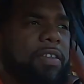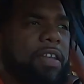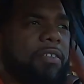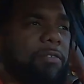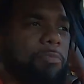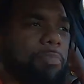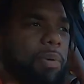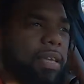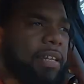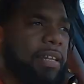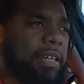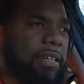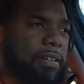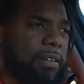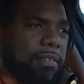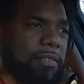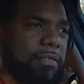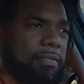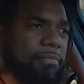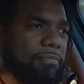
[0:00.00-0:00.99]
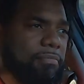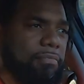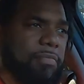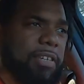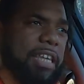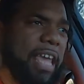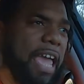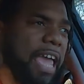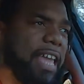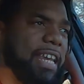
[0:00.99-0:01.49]
been
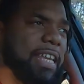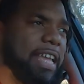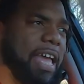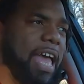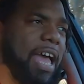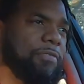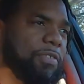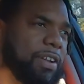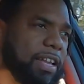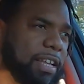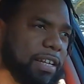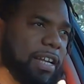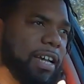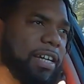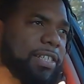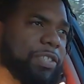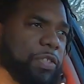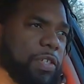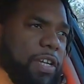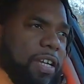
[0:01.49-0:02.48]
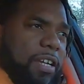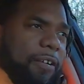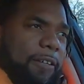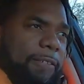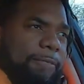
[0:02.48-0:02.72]
to any African country.